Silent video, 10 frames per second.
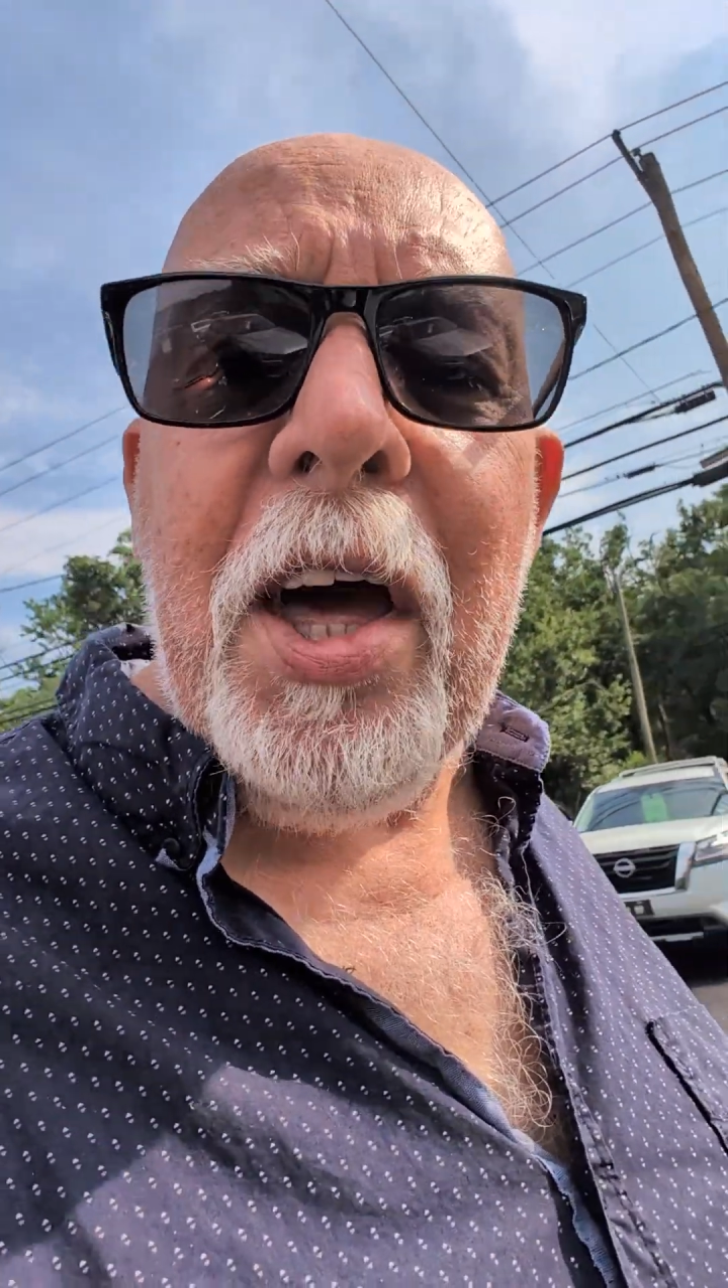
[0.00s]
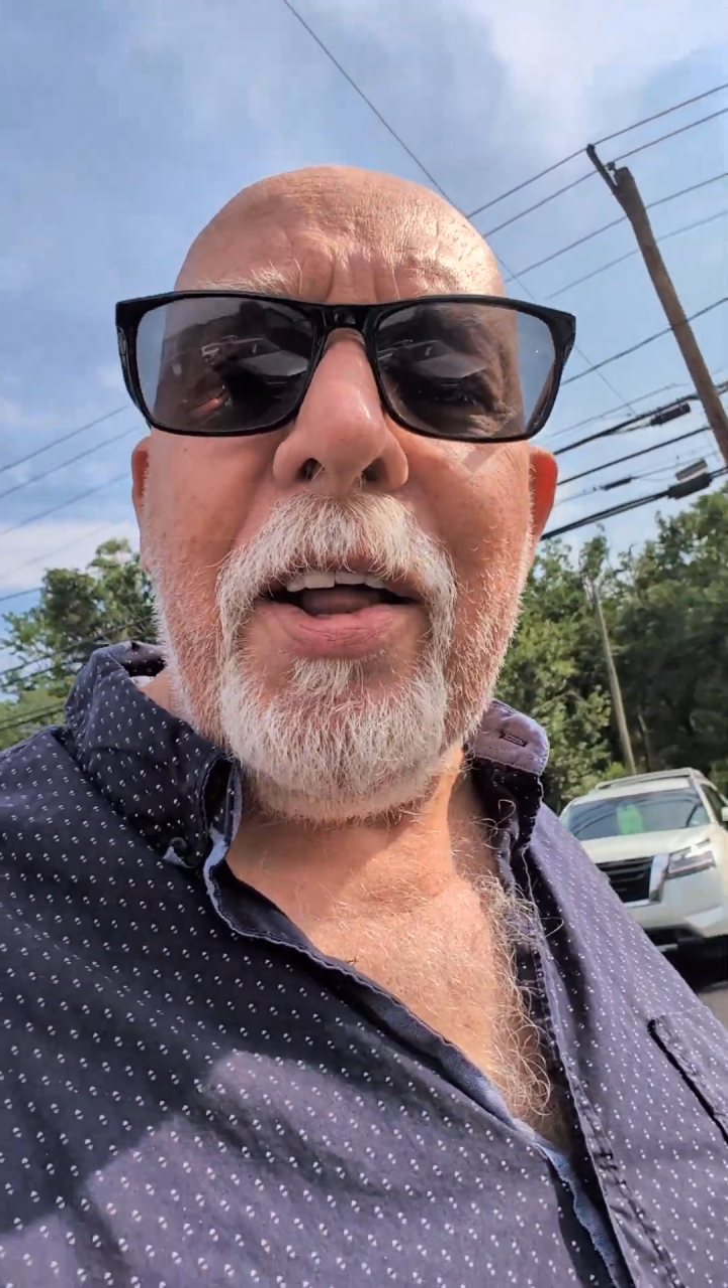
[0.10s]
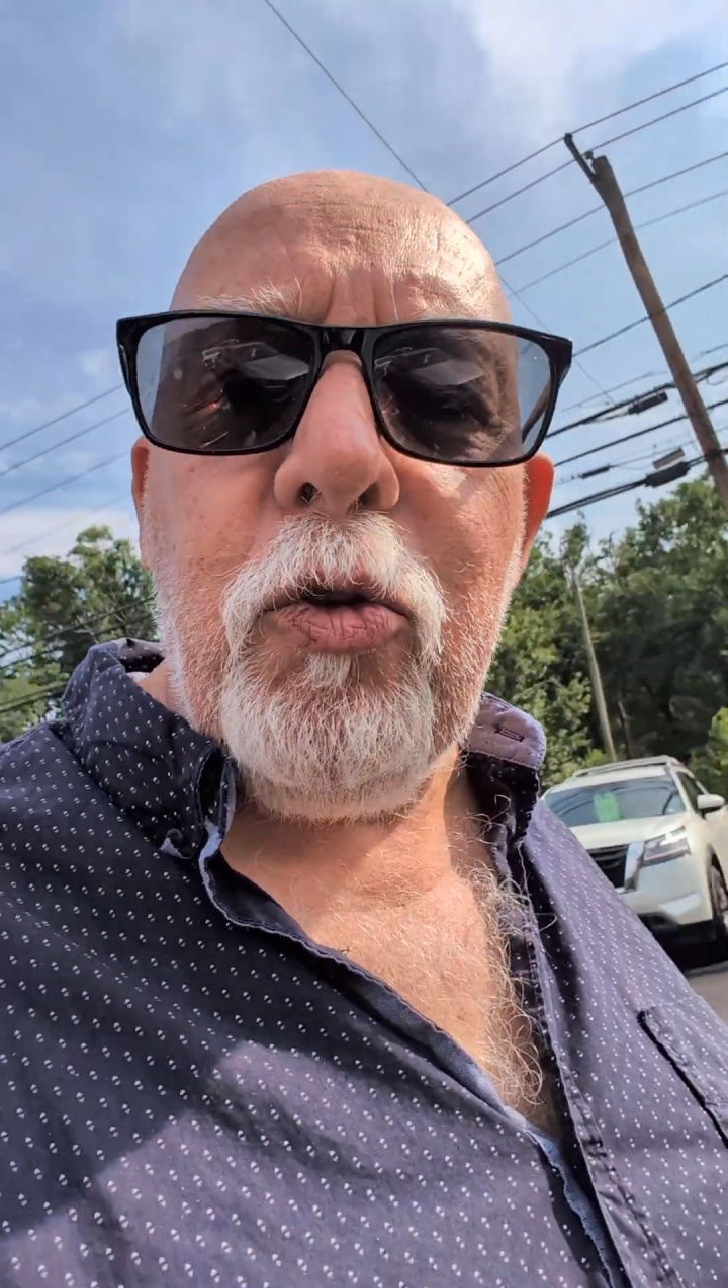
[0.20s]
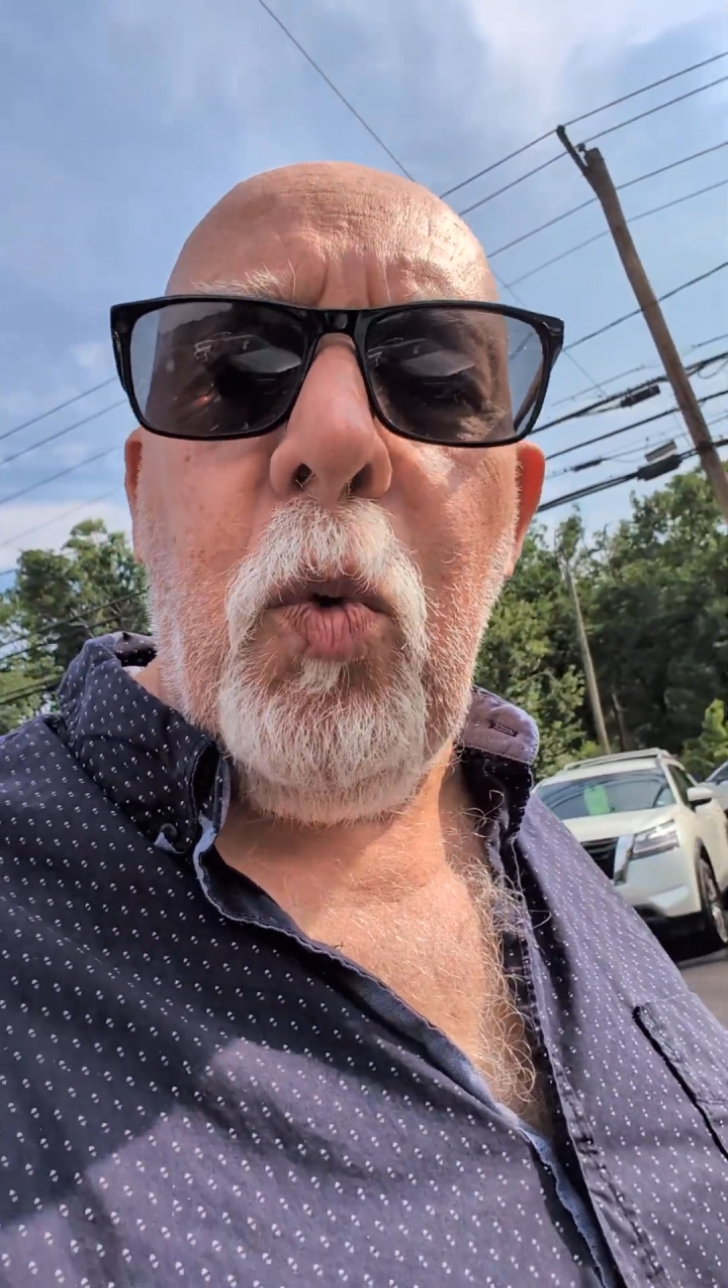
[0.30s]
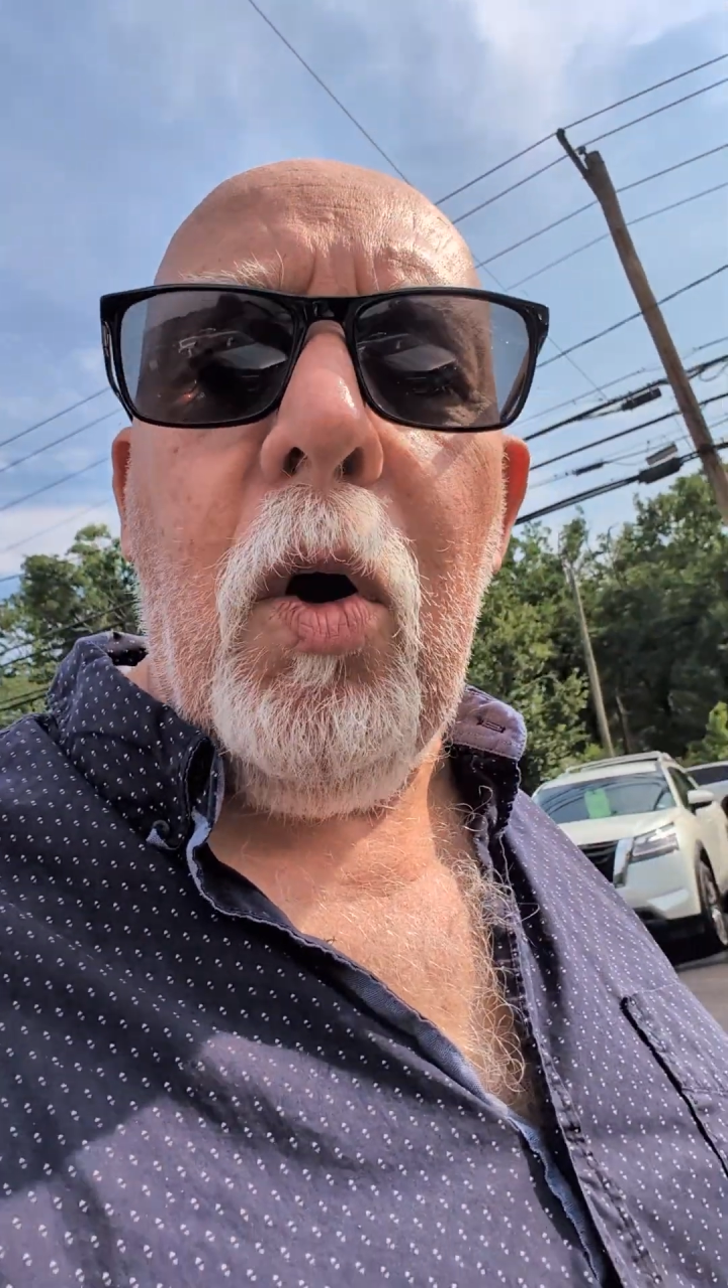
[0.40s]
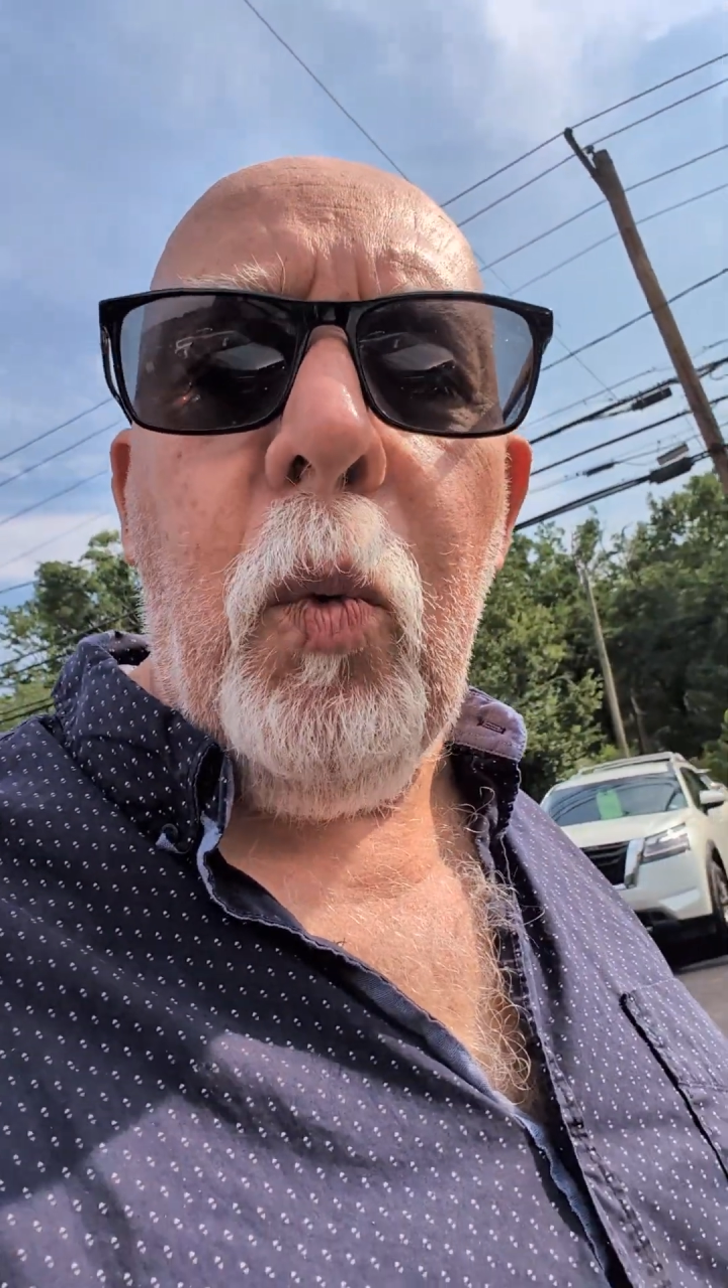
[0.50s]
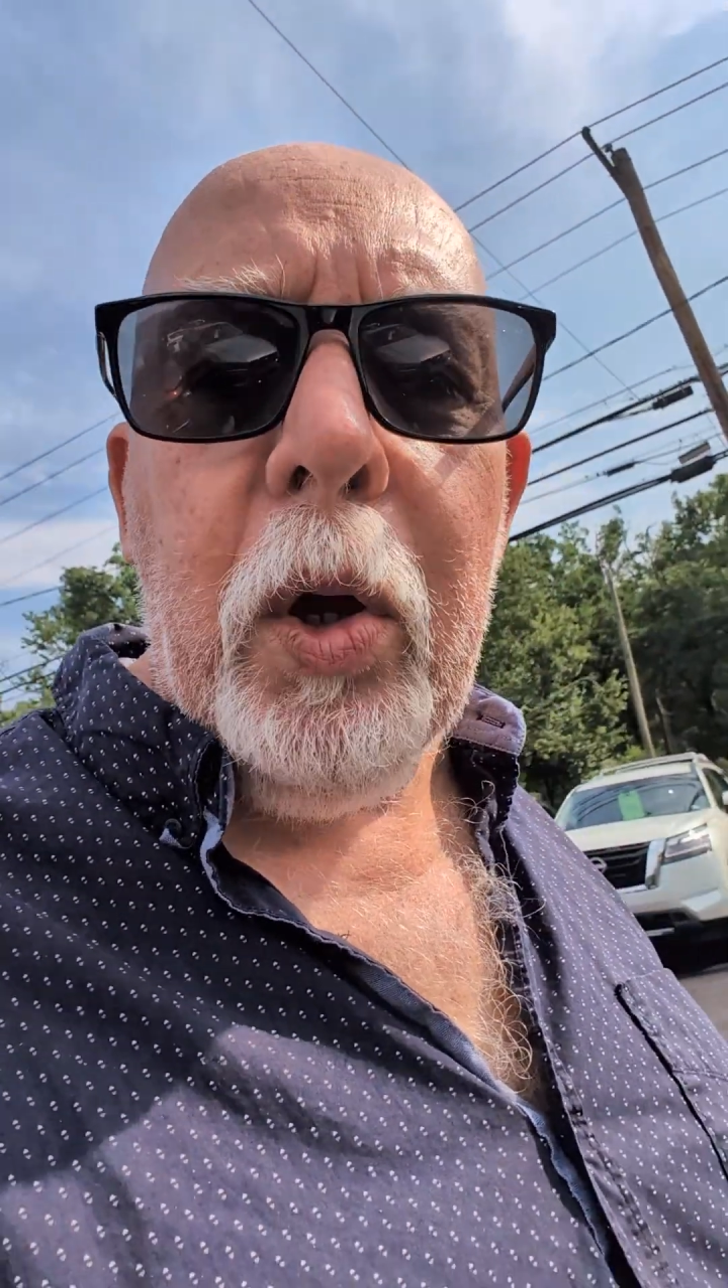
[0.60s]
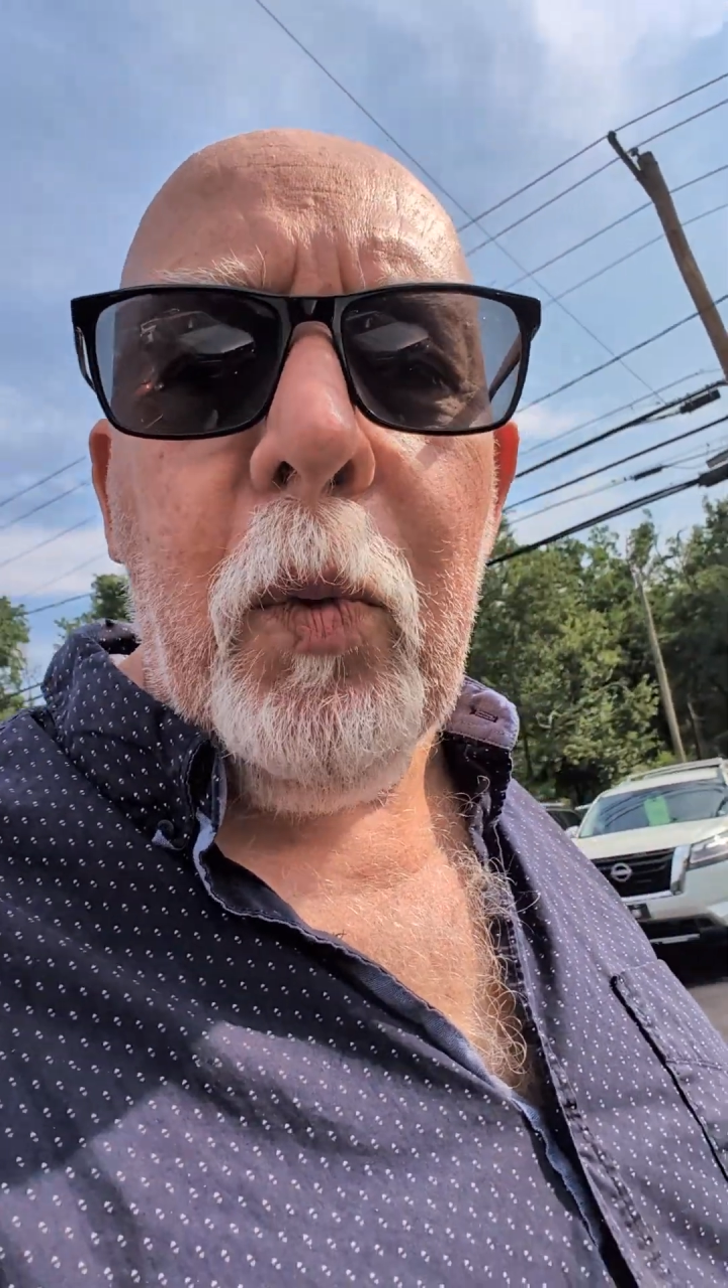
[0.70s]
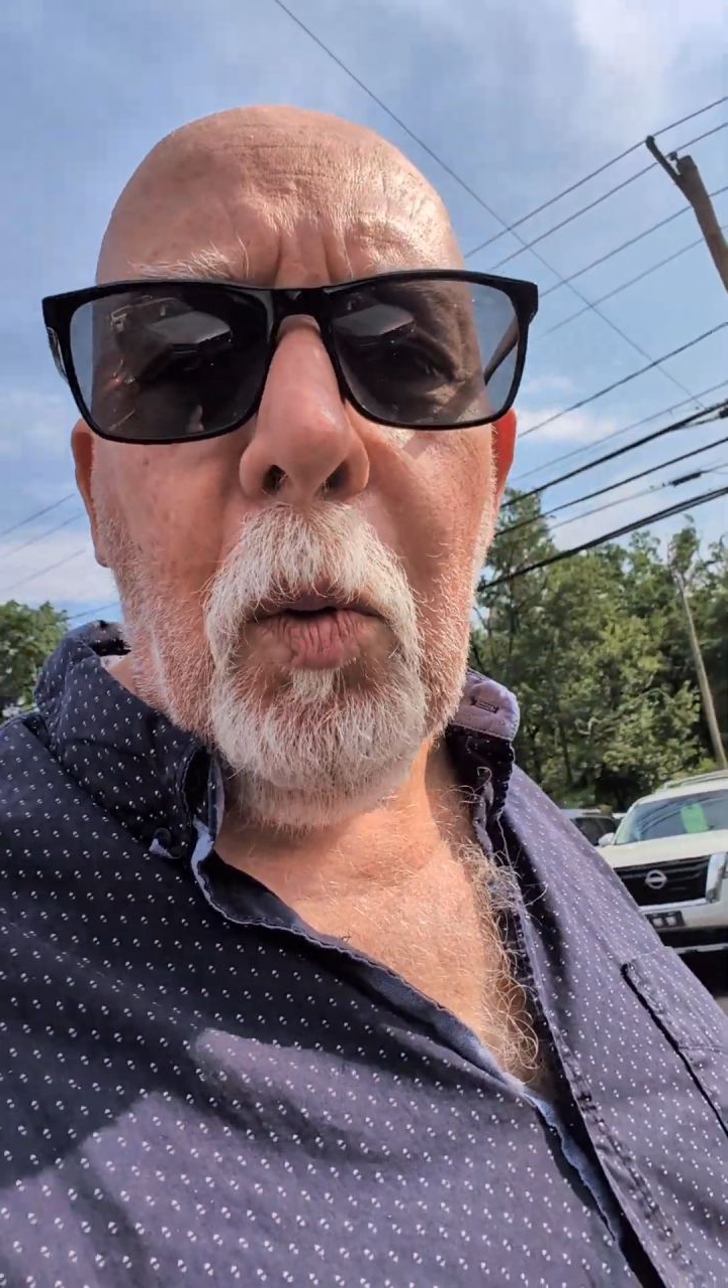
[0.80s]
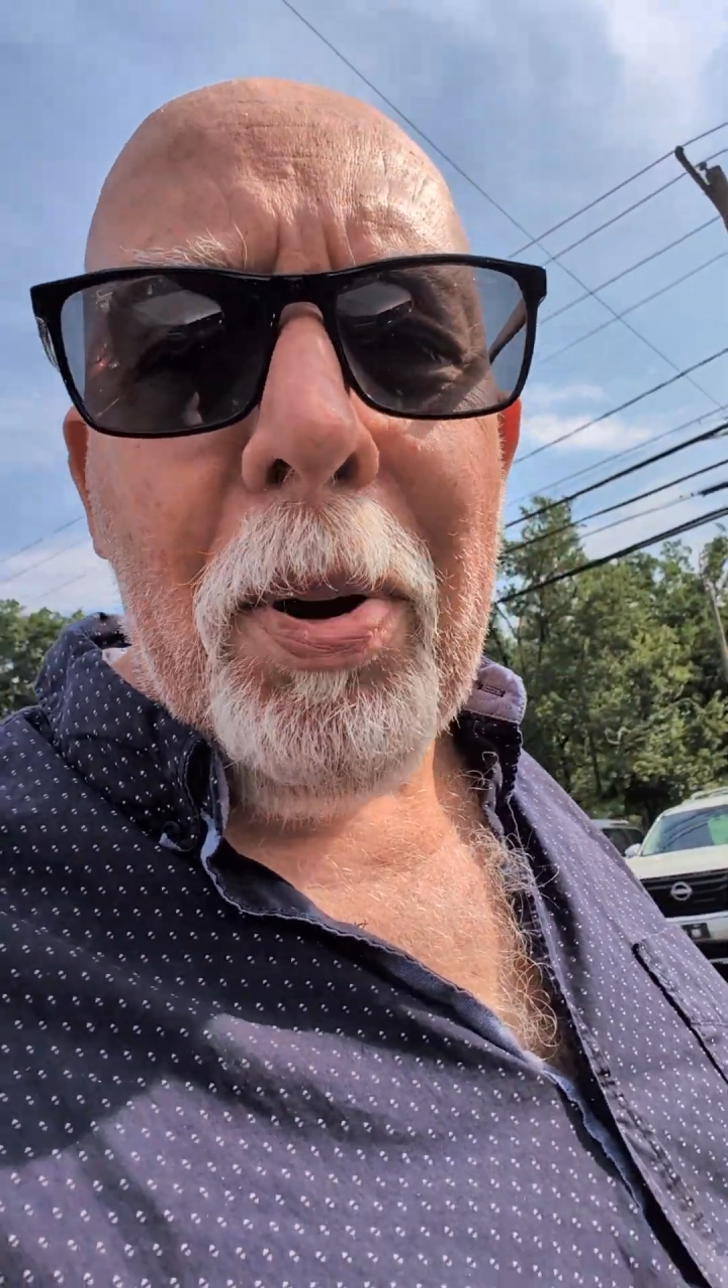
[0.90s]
that's what we will